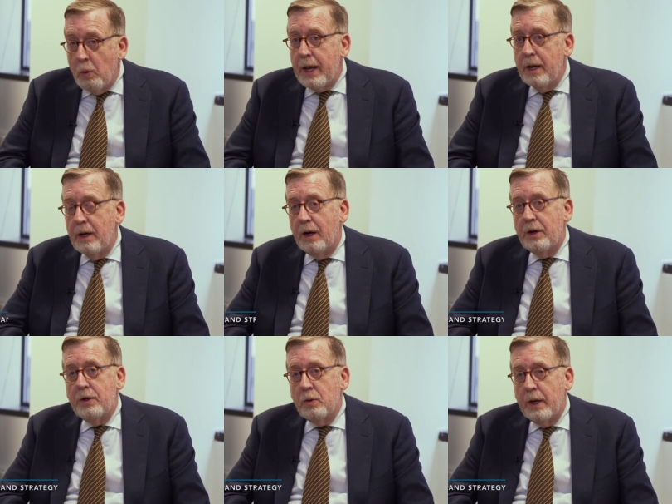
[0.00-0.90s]
waited
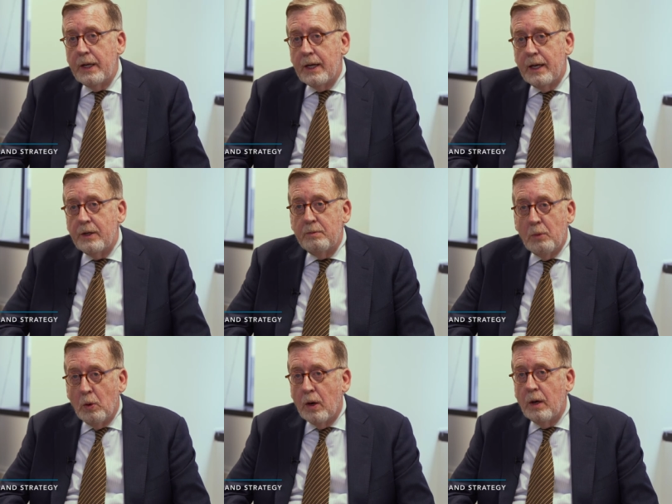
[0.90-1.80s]
120 days and
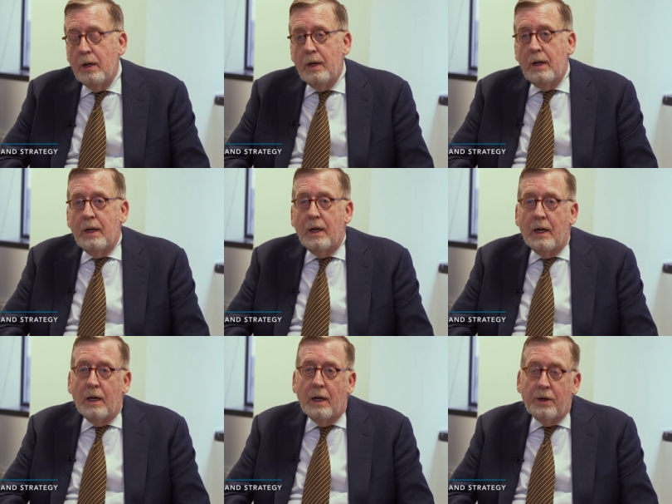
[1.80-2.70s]
more.
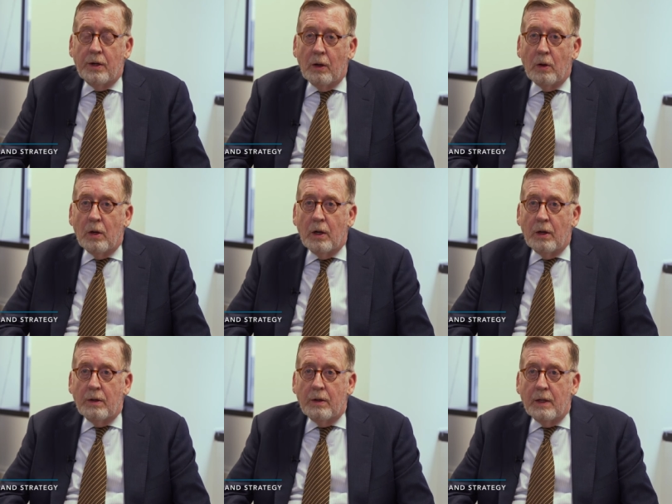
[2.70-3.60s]
Uh, under the
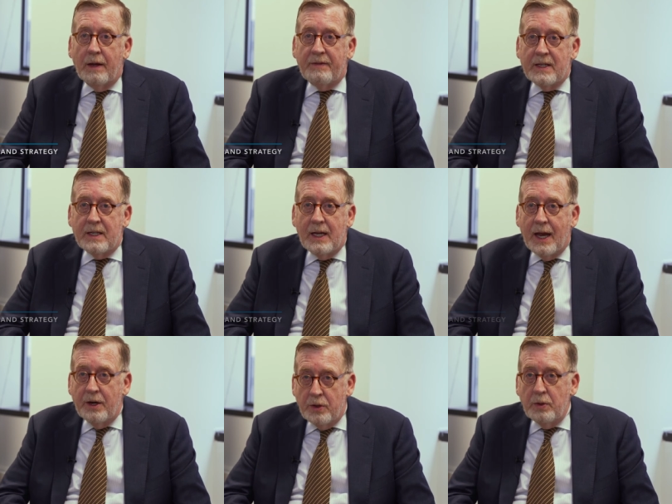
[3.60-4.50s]
law, the FEC
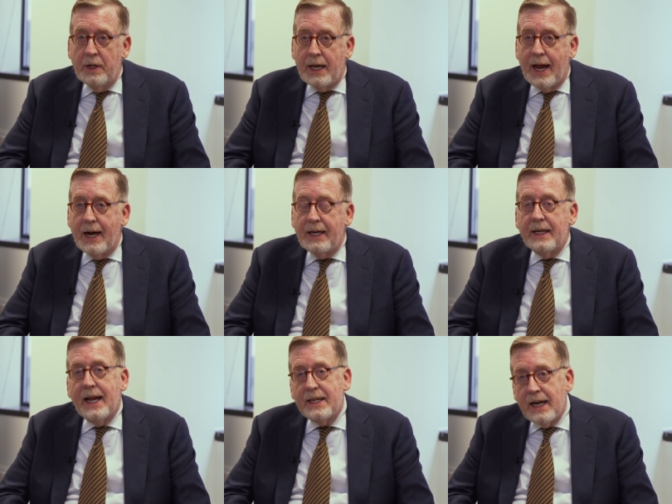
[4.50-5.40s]
had a duty to act.
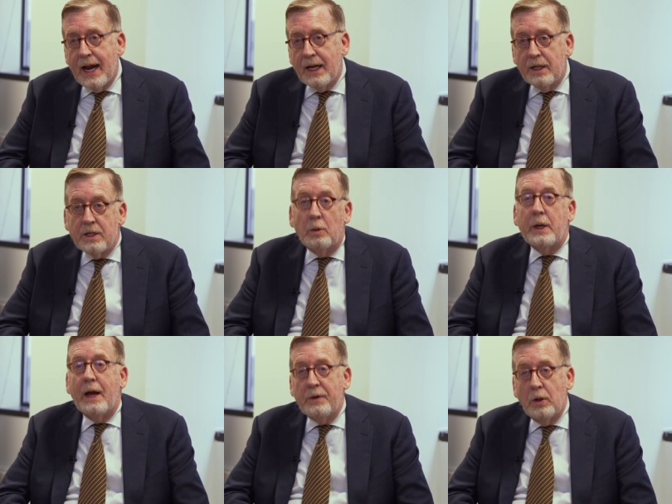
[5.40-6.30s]
It hasn't acted, so
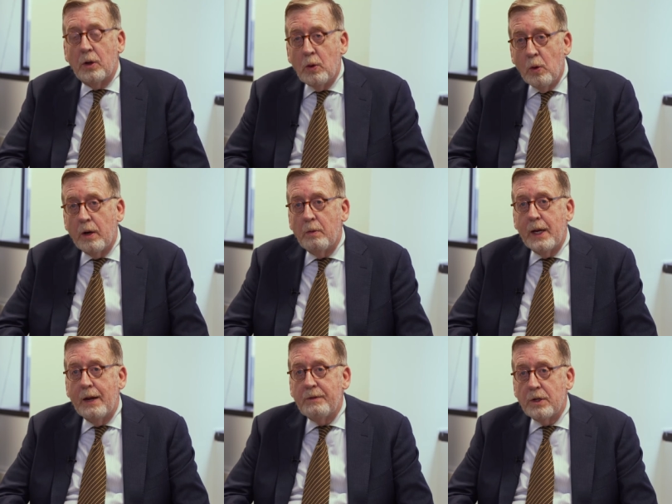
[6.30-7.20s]
we have to go to court.
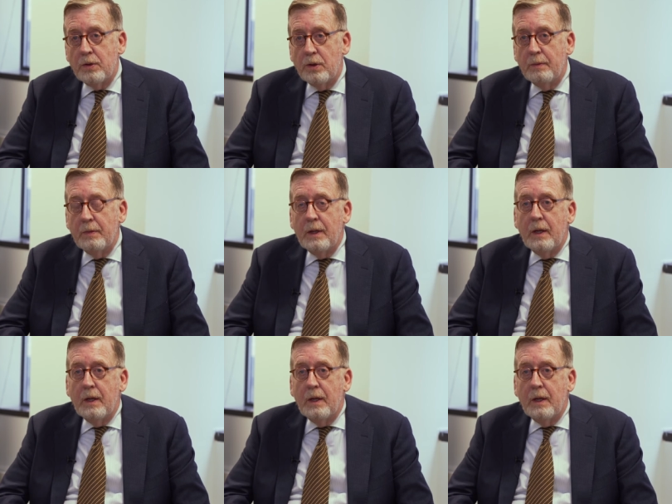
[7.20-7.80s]
We have to sue them.